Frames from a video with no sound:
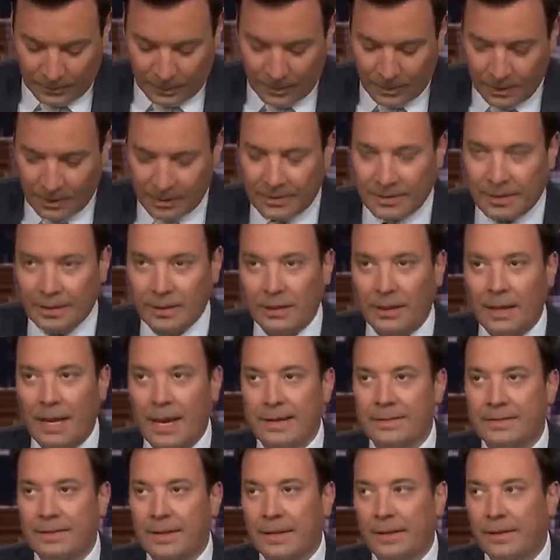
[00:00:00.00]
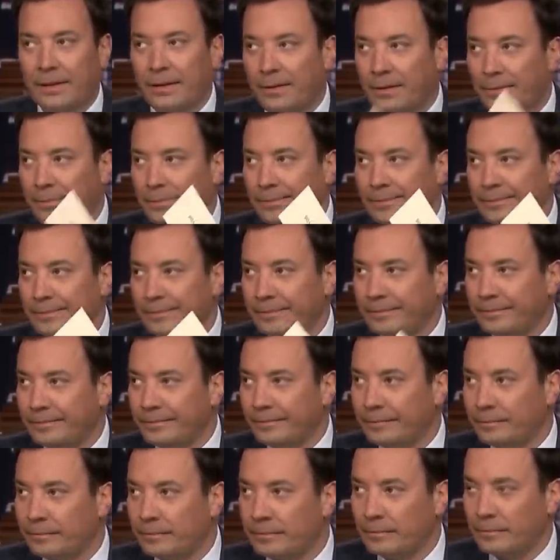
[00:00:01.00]
This is the last thank you note.
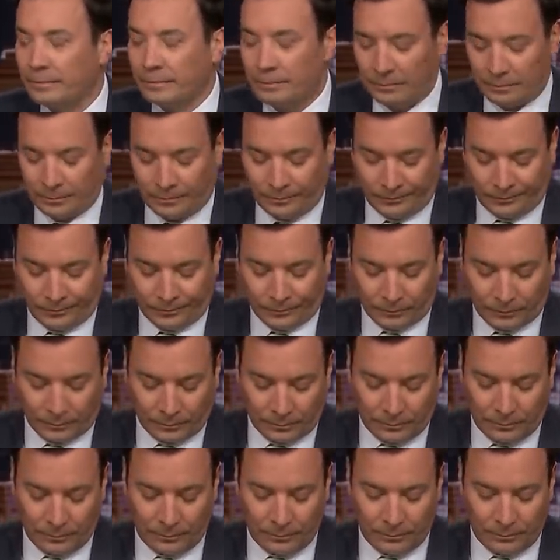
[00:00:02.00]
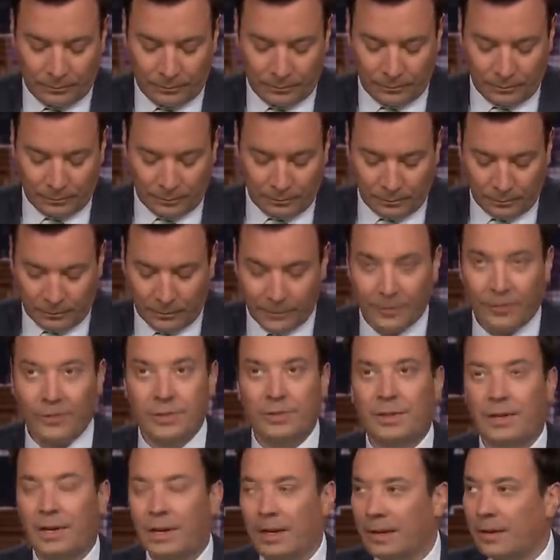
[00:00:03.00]
Oh. For
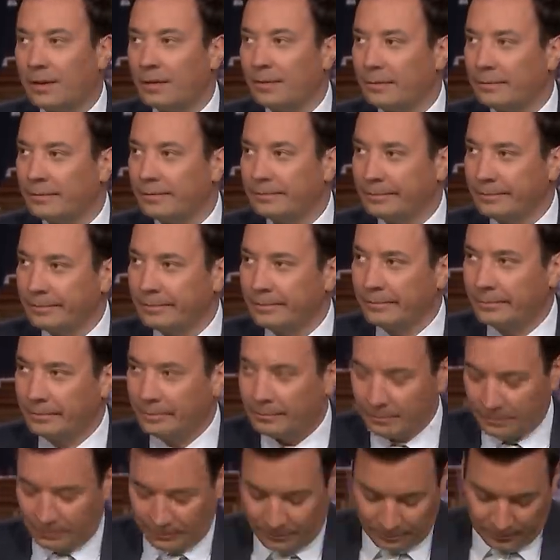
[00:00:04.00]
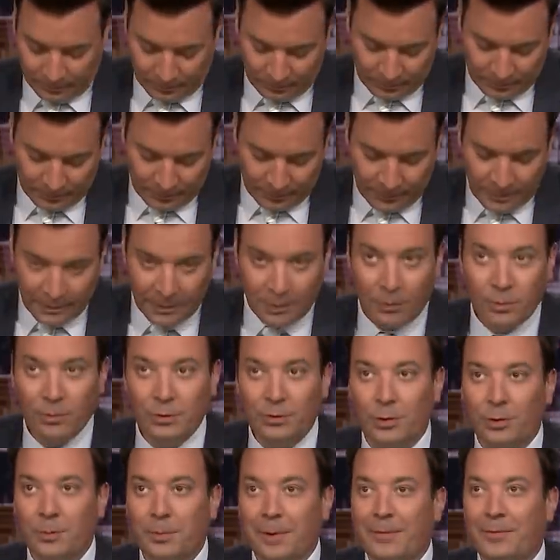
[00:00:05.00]
tonight. For tonight. We'll
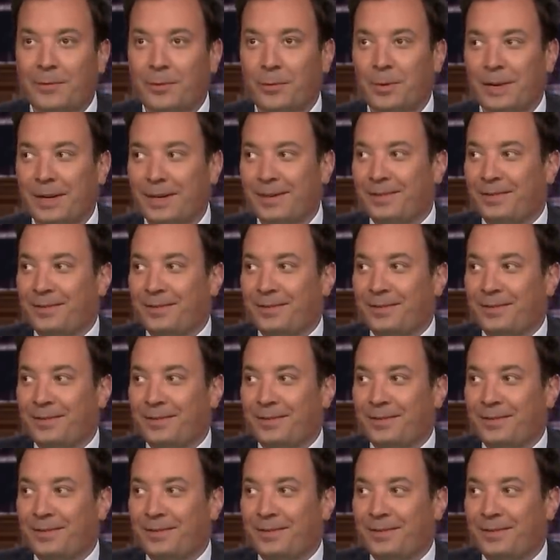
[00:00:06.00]
do them every week.